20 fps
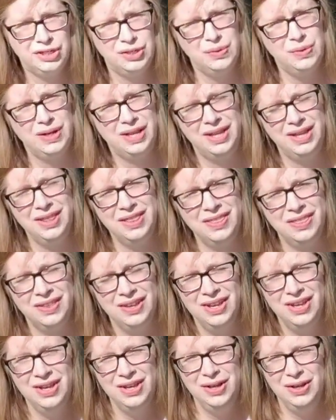Judith,
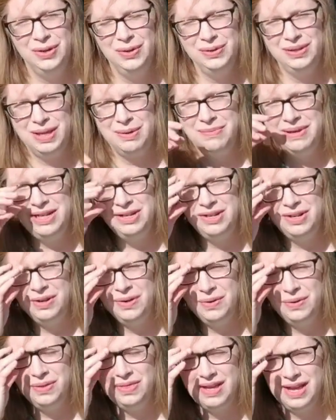who let me
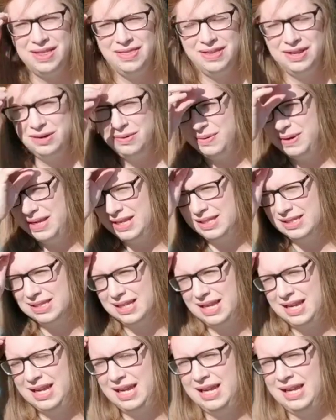know that there is
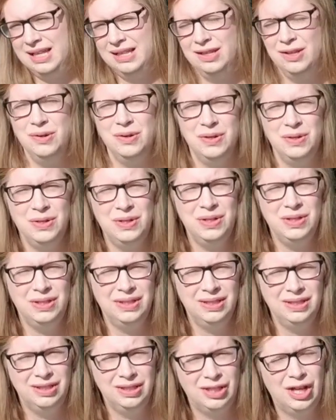a
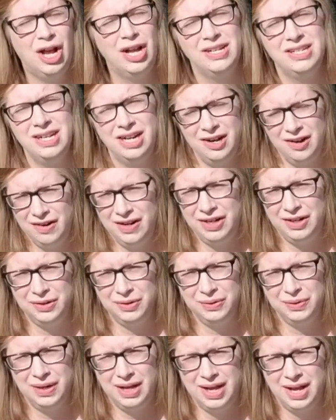local
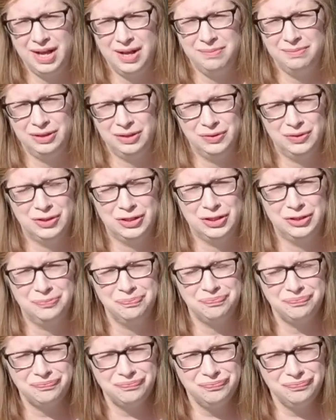Ontario
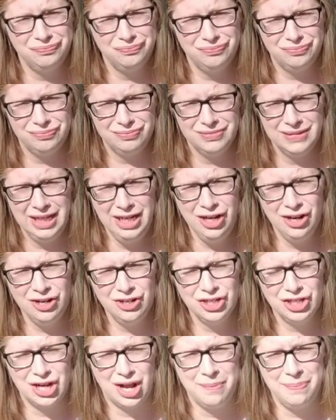local
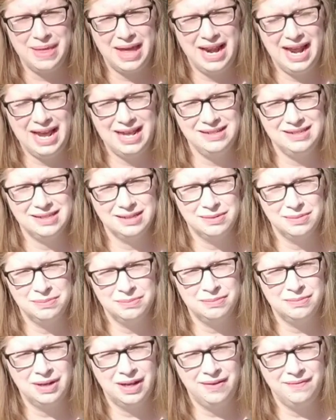yarn shop that had
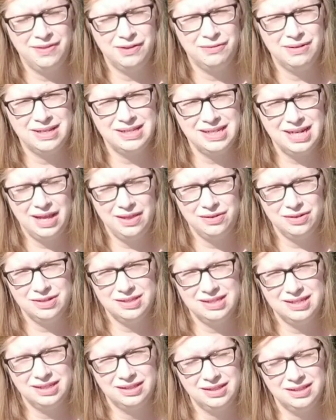some of the Rust Heather
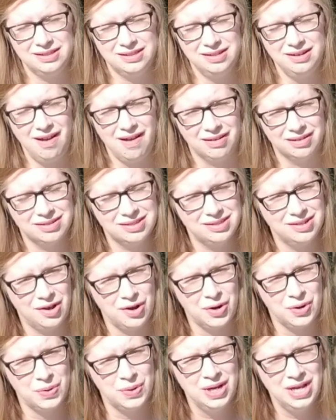still in stock.
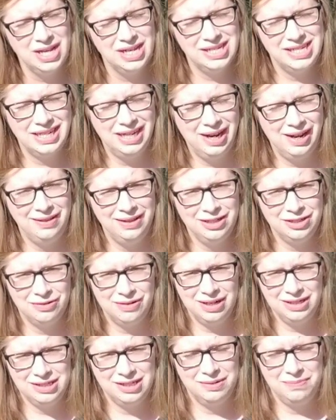So she kindly
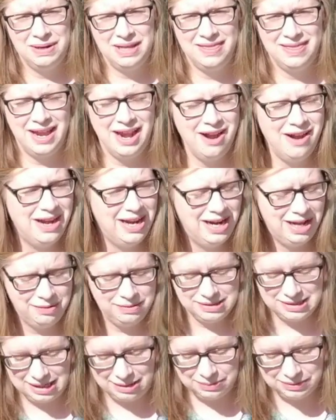directed me there and I
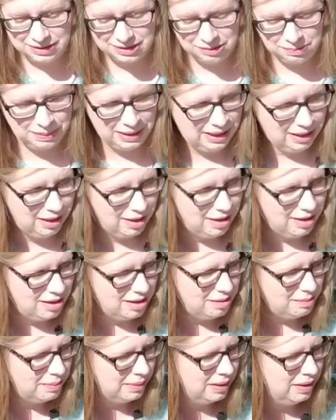was able to pick
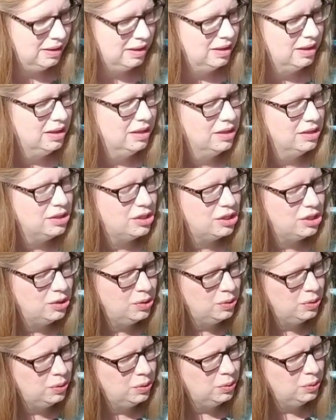up
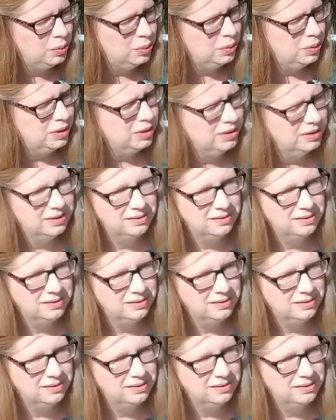two